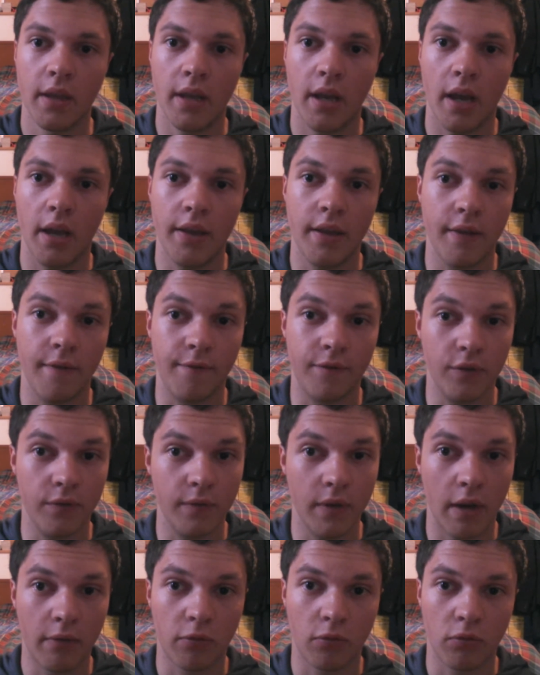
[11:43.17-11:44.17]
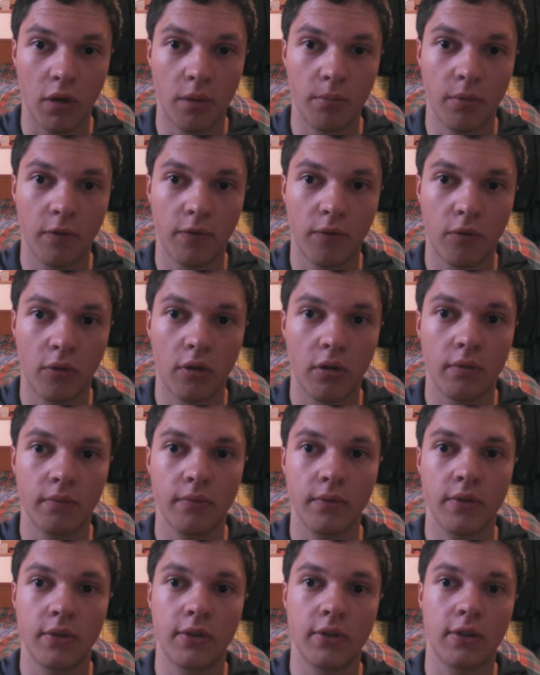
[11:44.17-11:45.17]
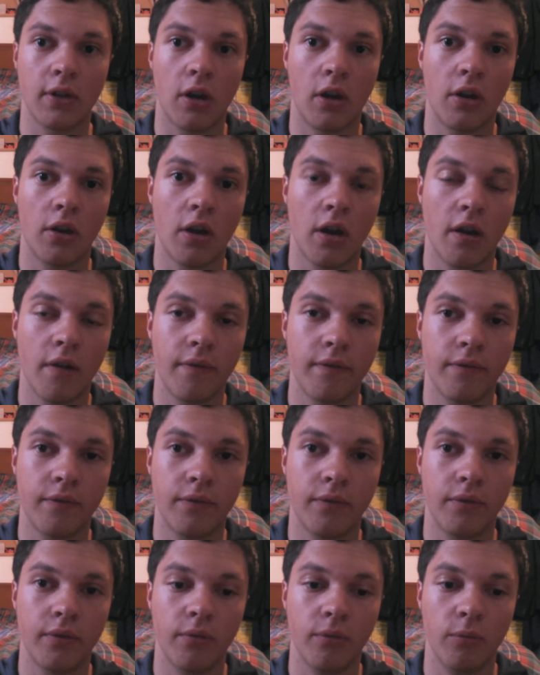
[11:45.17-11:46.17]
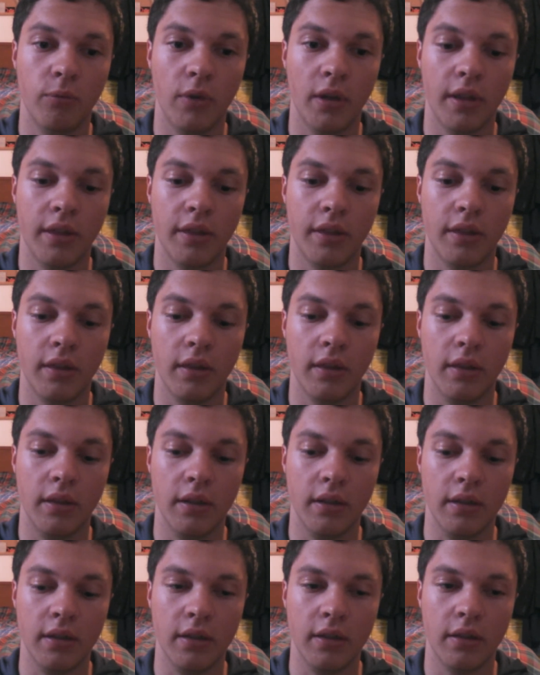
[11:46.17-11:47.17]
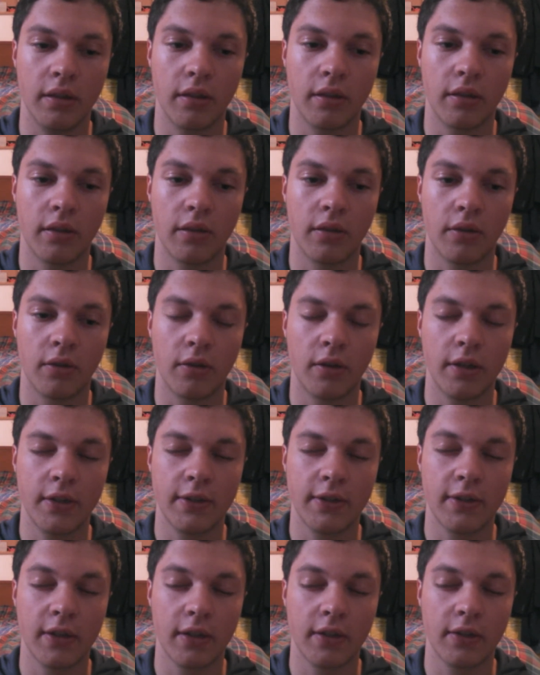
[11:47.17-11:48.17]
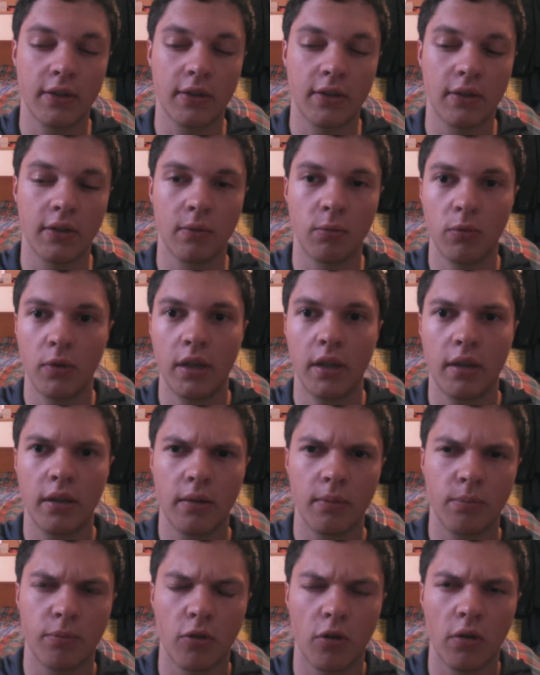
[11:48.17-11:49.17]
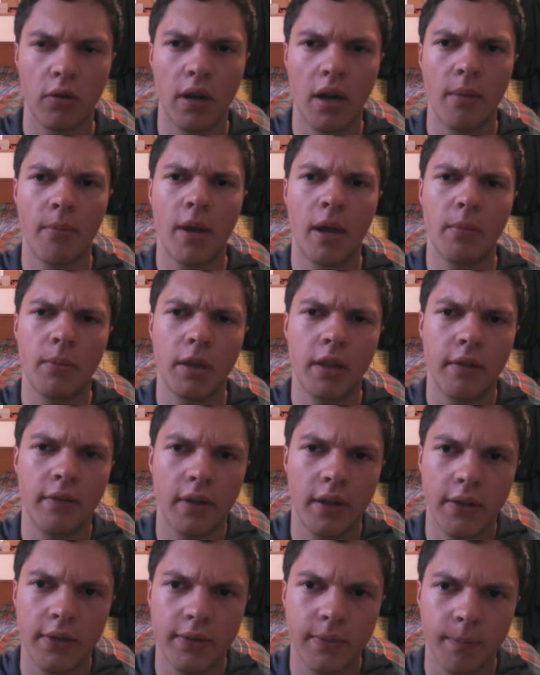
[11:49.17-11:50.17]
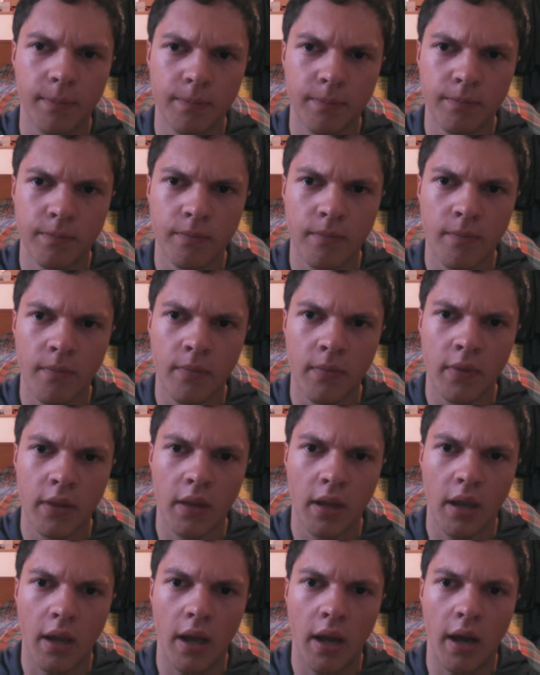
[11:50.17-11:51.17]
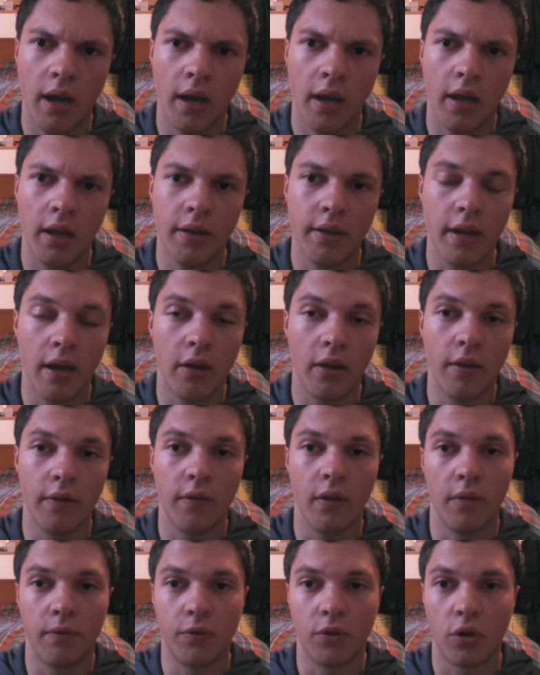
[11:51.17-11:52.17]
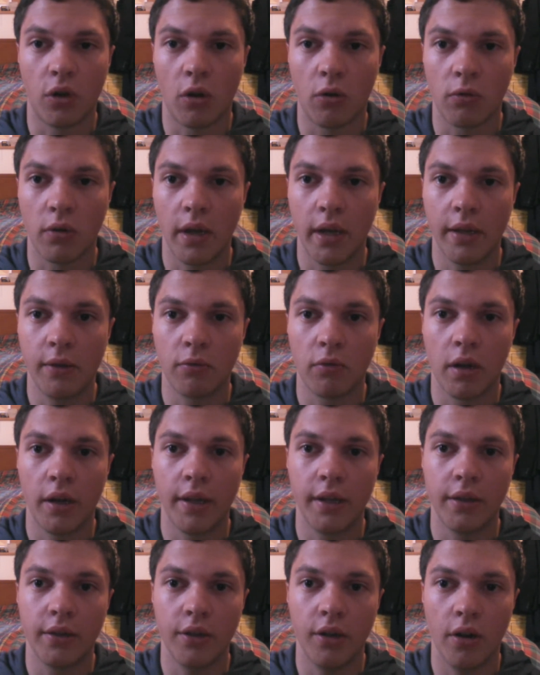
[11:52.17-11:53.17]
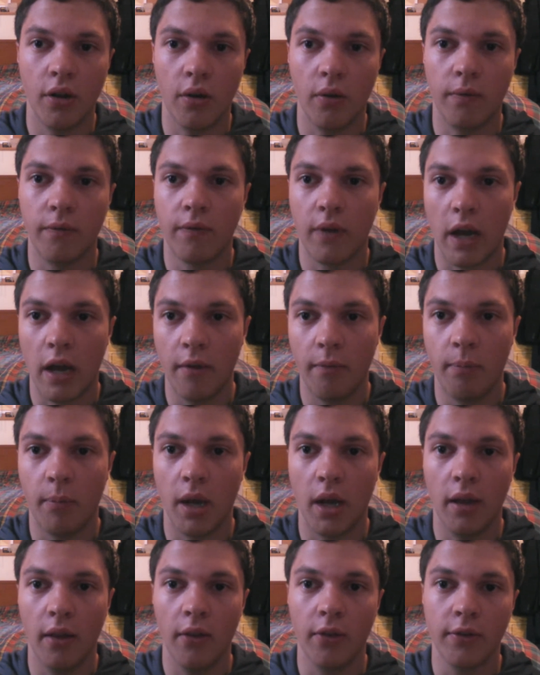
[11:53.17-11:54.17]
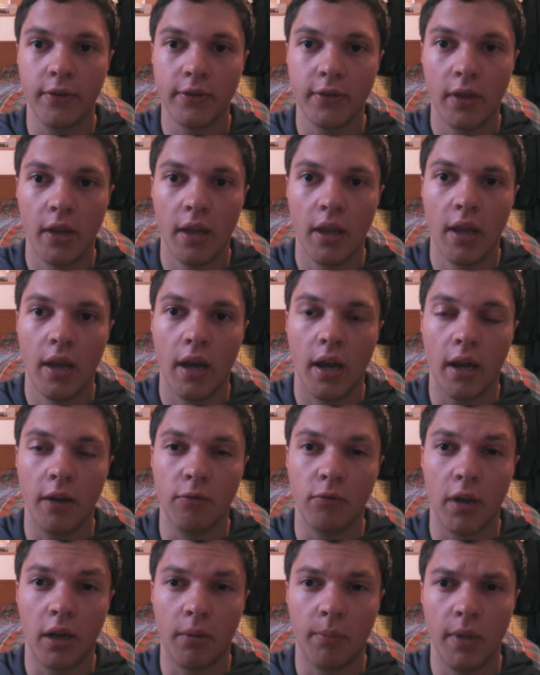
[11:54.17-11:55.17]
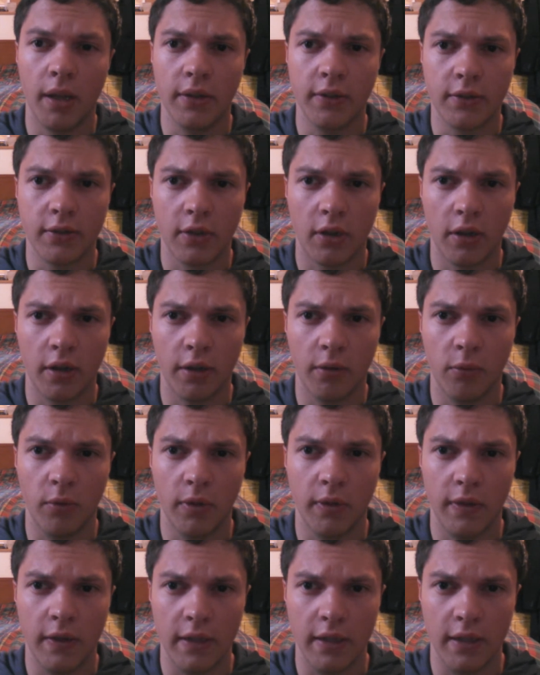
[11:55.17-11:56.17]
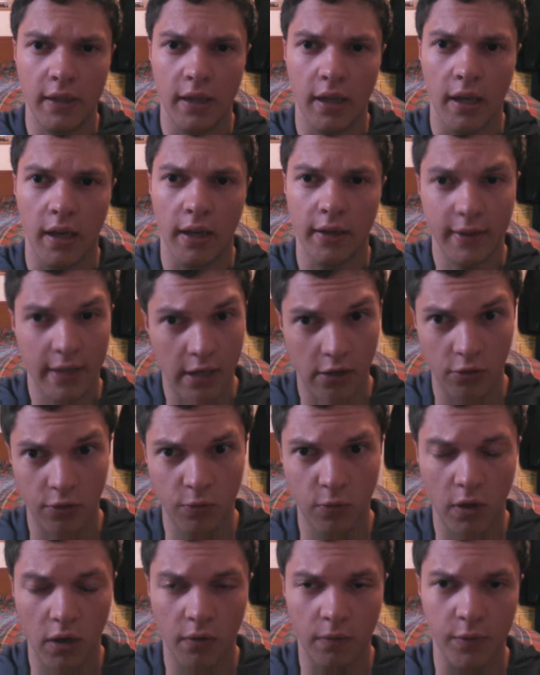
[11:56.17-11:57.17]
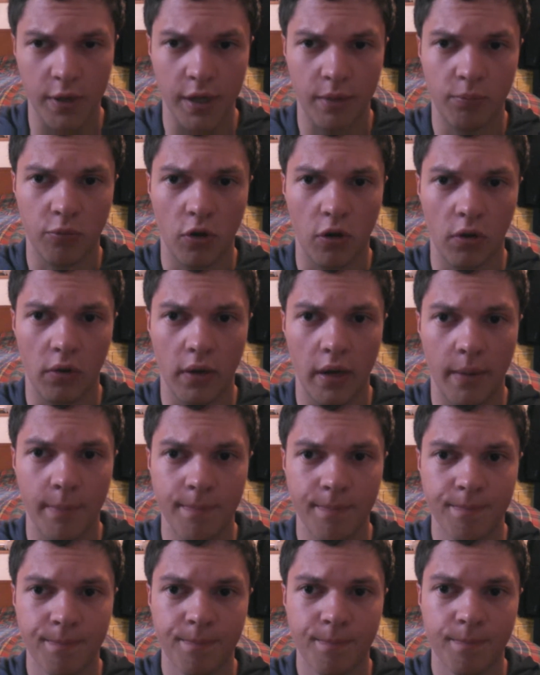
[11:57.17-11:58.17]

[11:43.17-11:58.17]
Uh, if you've never run before, start off with the thirty-six week program, I believe it is. Uh, now, if, if you're already running, you know, five miles, I'd recommend starting with the uh, ten or twelve week program.